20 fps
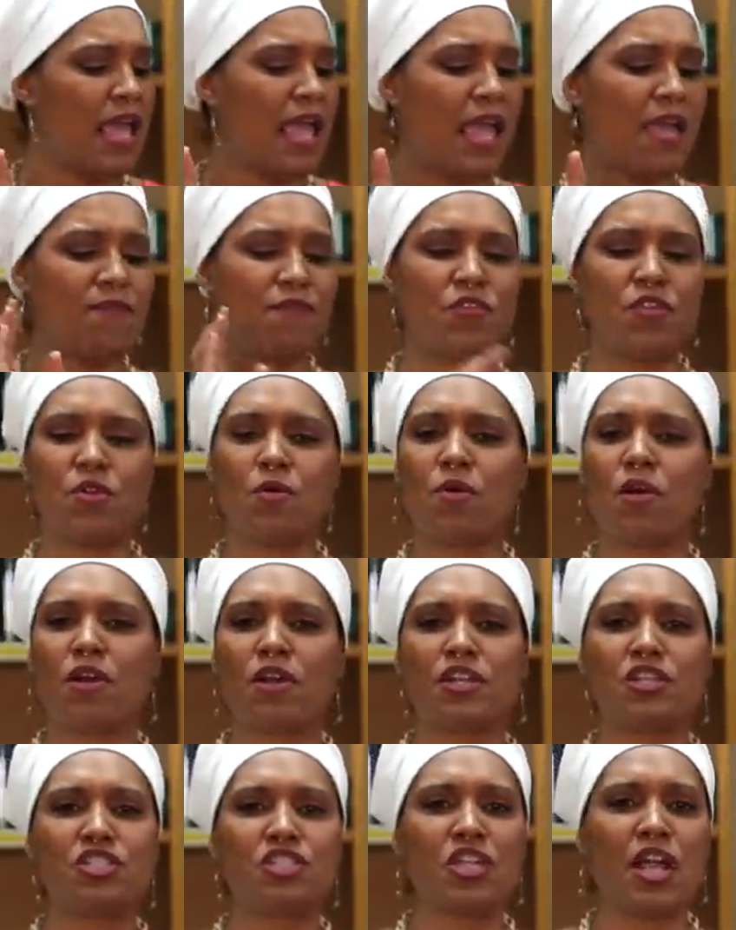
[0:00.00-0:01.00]
if you
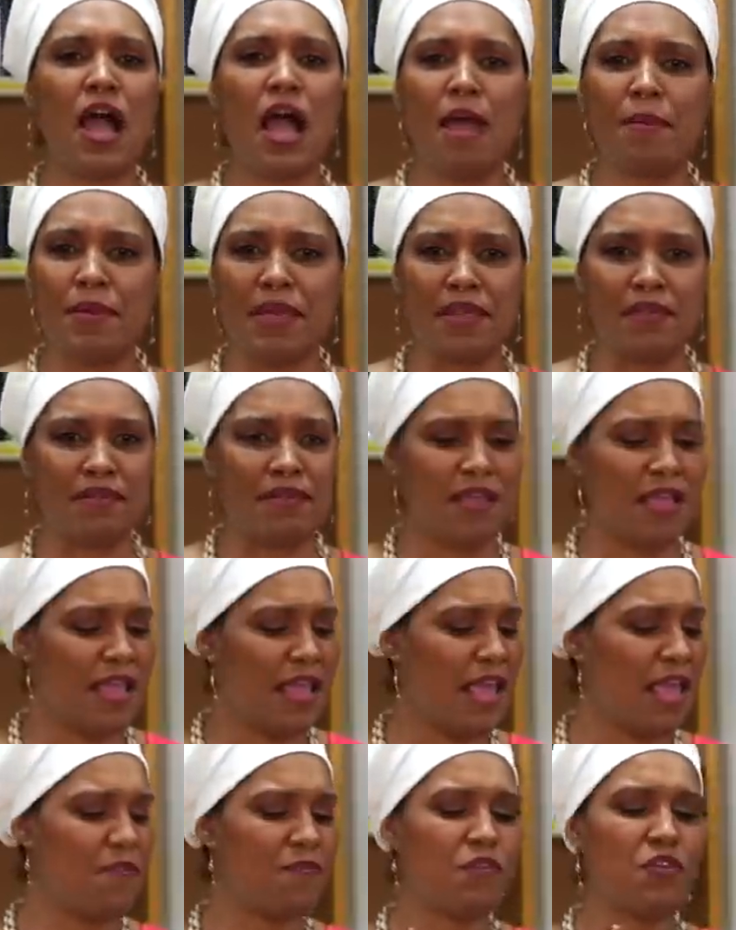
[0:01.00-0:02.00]
are a shaman,
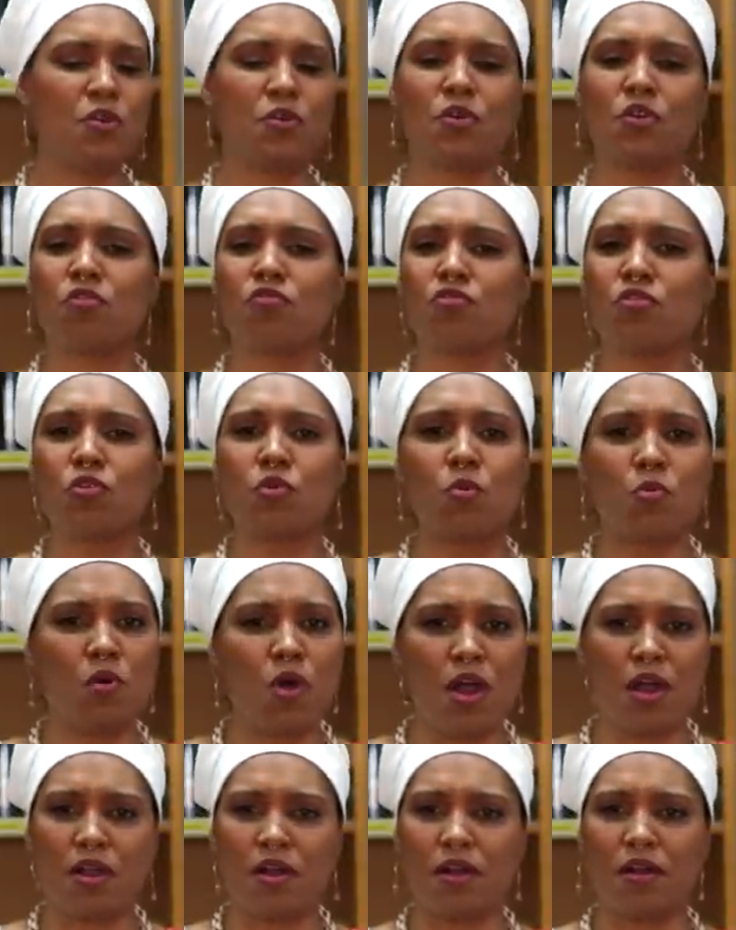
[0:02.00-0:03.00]
if you're a root
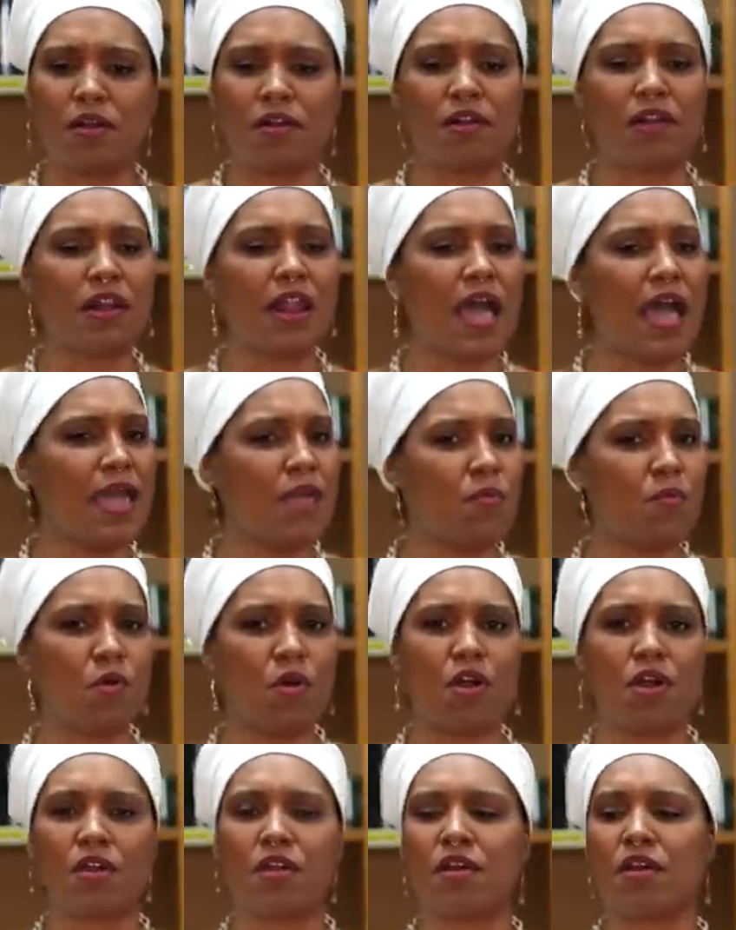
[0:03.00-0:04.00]
worker, light
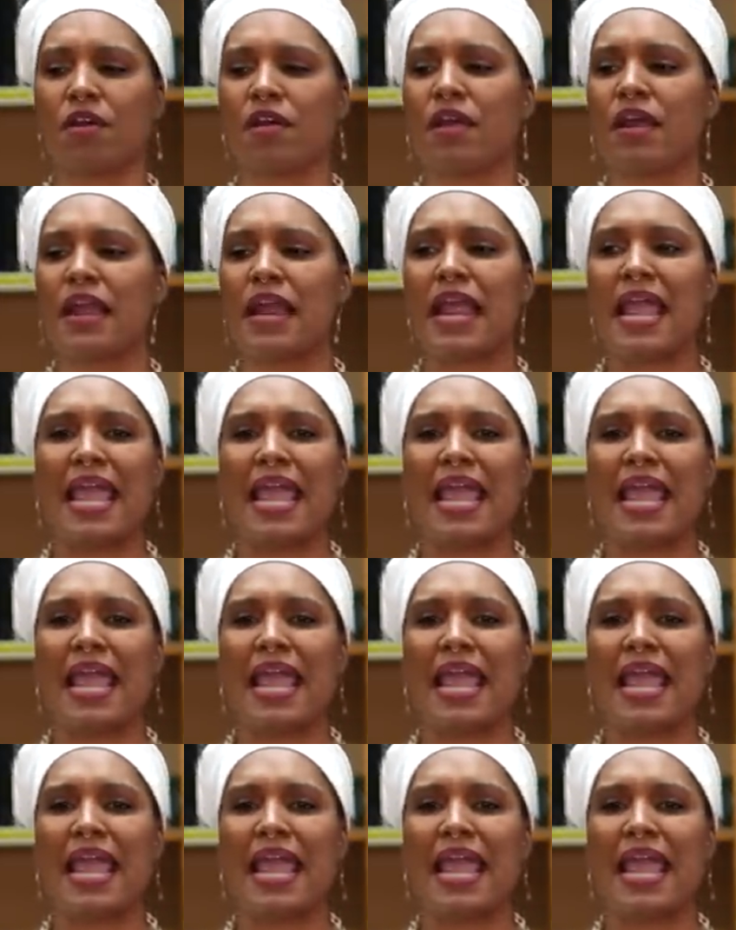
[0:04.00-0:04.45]
worker,